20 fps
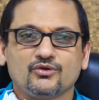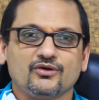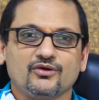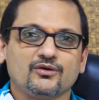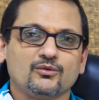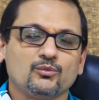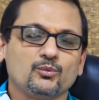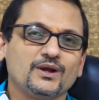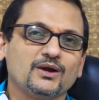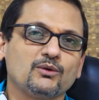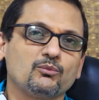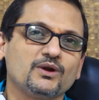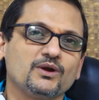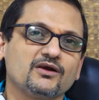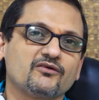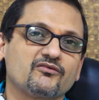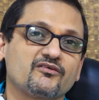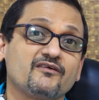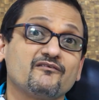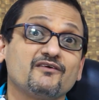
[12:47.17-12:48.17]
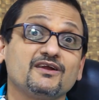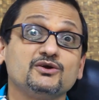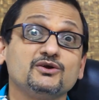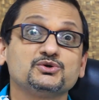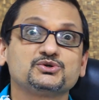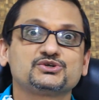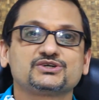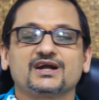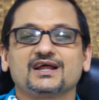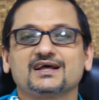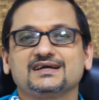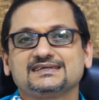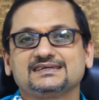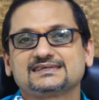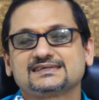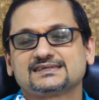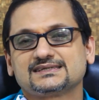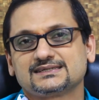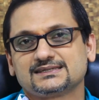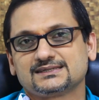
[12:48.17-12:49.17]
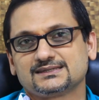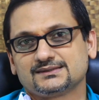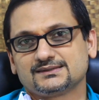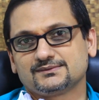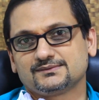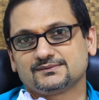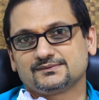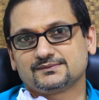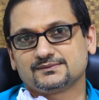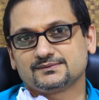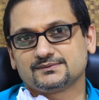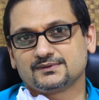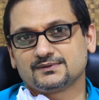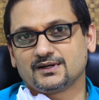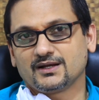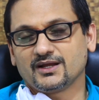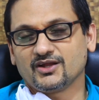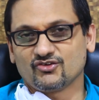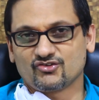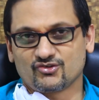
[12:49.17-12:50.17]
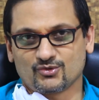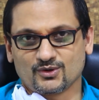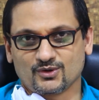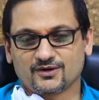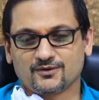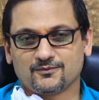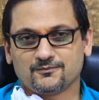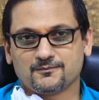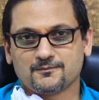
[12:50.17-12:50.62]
will revolutionize insulin.